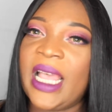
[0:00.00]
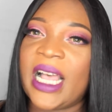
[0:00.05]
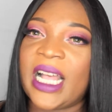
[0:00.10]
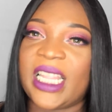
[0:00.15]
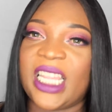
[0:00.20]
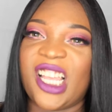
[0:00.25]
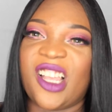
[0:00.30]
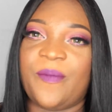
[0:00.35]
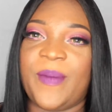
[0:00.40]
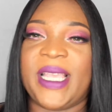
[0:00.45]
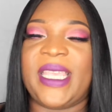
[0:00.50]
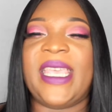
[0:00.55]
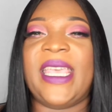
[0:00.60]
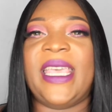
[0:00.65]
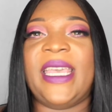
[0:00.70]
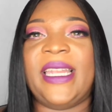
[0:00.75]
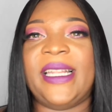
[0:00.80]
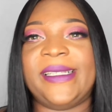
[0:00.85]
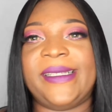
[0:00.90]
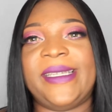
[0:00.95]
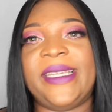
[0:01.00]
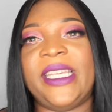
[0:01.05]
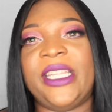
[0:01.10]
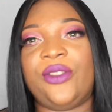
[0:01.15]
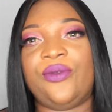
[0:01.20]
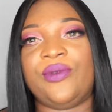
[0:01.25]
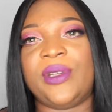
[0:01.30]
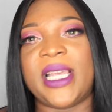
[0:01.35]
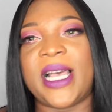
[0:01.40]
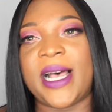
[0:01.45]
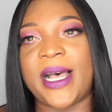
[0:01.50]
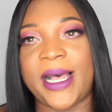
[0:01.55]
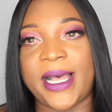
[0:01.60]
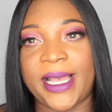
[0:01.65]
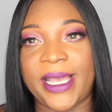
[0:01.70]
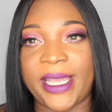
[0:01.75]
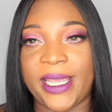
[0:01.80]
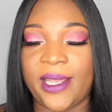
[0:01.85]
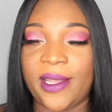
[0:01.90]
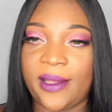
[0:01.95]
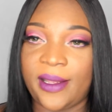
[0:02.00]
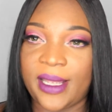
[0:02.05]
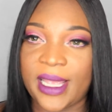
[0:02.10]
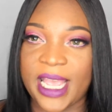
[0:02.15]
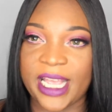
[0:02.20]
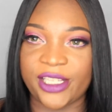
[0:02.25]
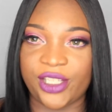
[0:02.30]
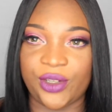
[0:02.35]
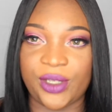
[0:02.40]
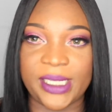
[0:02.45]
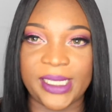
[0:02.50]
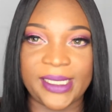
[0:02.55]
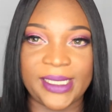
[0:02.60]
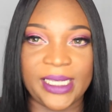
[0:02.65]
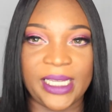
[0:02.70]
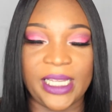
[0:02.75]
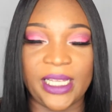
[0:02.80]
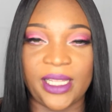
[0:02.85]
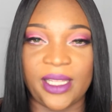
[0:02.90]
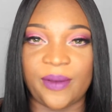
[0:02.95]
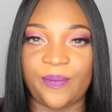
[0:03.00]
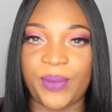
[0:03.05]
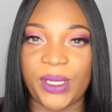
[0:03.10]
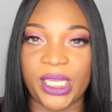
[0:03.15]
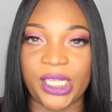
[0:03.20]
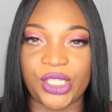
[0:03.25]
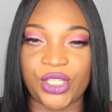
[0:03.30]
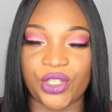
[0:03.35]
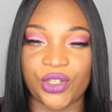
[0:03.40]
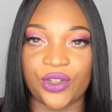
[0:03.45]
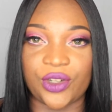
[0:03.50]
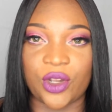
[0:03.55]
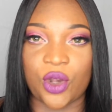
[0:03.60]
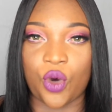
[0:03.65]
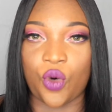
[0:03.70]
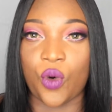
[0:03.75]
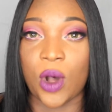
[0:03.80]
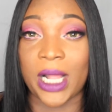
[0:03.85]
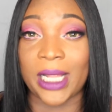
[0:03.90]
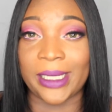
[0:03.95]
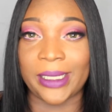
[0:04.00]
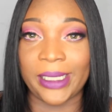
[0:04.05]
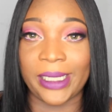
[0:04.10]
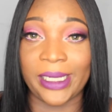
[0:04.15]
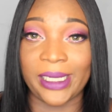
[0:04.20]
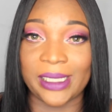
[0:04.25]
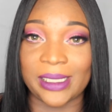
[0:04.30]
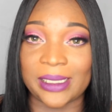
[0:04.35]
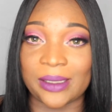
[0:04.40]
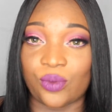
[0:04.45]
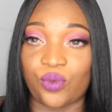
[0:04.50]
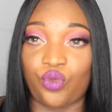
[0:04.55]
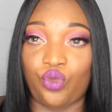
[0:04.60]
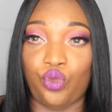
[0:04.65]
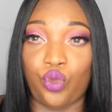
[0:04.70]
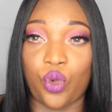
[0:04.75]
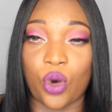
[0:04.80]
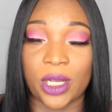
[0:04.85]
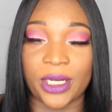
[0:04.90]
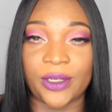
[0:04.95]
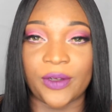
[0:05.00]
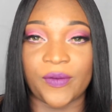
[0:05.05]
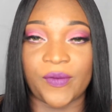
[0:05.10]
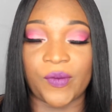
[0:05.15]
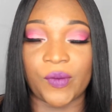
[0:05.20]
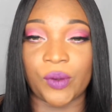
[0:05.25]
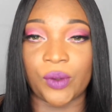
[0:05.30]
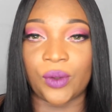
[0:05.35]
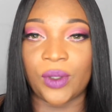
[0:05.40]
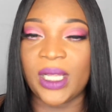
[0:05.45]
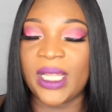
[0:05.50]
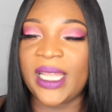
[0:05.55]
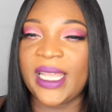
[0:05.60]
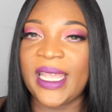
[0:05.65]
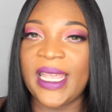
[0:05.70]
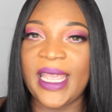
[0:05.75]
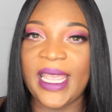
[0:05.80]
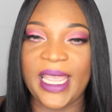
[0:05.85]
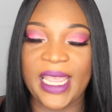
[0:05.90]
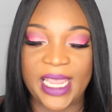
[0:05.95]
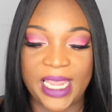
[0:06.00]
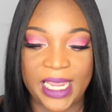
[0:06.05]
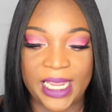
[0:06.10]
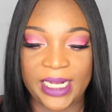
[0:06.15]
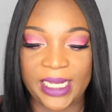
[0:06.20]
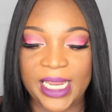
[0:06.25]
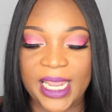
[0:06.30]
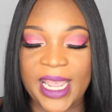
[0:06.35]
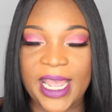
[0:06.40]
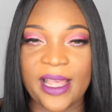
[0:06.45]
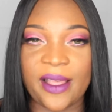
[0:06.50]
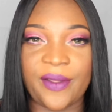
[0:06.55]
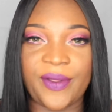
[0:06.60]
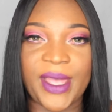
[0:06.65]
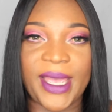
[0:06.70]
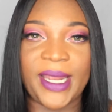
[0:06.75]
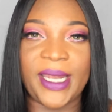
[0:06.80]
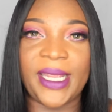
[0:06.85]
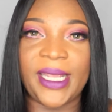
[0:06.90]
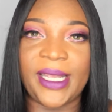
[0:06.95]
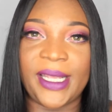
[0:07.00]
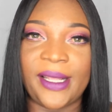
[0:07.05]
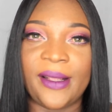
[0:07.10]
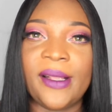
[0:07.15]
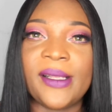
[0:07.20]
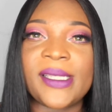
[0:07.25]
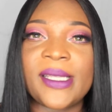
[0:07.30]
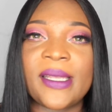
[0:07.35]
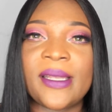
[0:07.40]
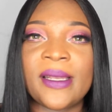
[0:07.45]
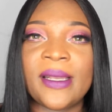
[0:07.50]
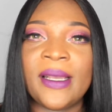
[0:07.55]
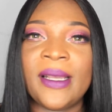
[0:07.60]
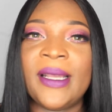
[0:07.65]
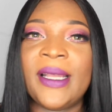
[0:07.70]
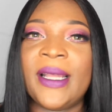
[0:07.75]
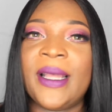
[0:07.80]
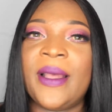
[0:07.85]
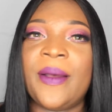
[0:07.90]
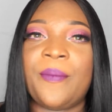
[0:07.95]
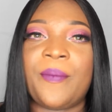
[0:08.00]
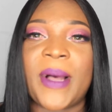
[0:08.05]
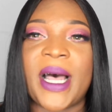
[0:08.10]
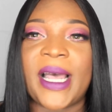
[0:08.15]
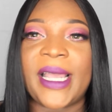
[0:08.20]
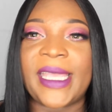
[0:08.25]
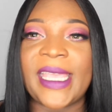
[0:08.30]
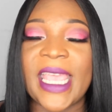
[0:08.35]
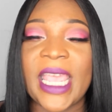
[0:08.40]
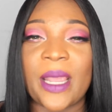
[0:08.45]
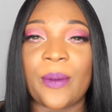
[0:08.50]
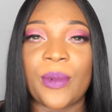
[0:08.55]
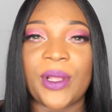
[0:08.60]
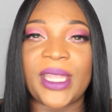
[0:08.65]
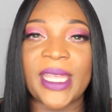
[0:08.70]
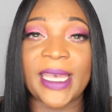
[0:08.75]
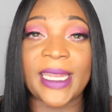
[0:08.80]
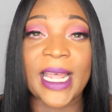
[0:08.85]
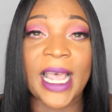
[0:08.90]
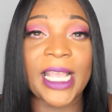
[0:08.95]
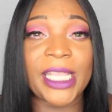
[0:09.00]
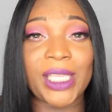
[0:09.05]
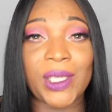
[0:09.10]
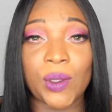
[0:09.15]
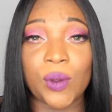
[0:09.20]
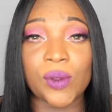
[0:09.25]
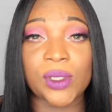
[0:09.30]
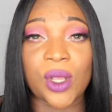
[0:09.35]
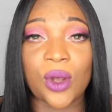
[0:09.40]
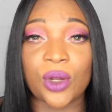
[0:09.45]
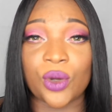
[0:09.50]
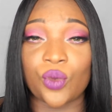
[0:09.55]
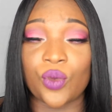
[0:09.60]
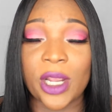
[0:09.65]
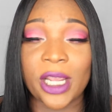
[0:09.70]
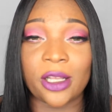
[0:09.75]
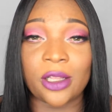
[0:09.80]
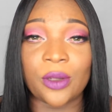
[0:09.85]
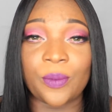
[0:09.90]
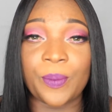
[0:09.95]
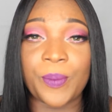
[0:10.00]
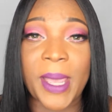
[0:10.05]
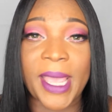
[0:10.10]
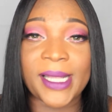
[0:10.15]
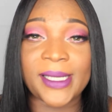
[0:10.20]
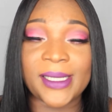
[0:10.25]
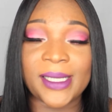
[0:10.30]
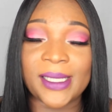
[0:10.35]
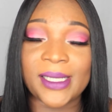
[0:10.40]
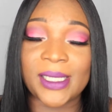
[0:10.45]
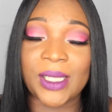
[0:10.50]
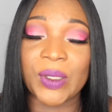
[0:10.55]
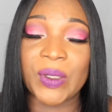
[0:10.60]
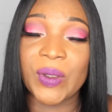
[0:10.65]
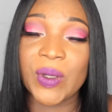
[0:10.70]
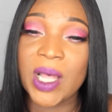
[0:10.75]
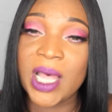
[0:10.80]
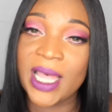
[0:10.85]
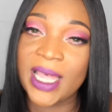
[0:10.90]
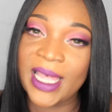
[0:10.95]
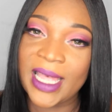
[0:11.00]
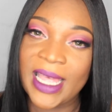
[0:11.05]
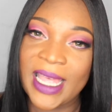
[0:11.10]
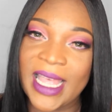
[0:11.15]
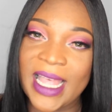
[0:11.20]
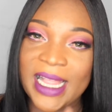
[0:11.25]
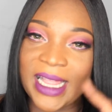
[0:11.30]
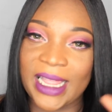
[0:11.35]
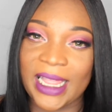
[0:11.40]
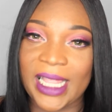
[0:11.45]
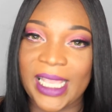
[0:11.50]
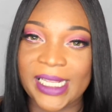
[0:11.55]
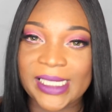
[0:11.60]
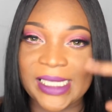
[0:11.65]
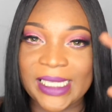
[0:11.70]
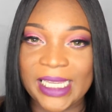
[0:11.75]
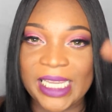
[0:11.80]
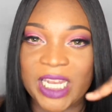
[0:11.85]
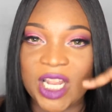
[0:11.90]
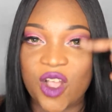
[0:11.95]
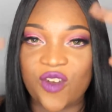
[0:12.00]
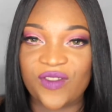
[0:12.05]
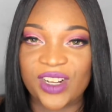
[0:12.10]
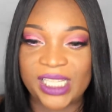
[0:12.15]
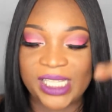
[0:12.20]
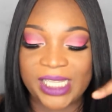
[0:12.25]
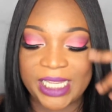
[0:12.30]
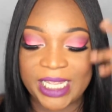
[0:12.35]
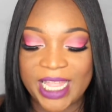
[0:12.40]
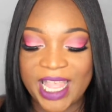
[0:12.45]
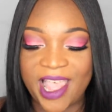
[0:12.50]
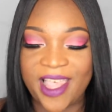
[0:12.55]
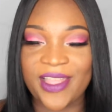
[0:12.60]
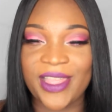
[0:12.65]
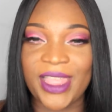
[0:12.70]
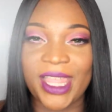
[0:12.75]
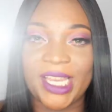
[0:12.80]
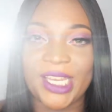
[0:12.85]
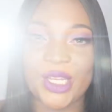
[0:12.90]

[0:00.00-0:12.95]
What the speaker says: I love my Canon T3i. As you can see, the picture, the quality is wonderful. And yeah, that is my camera that I use on a regular basis. So let's get over to the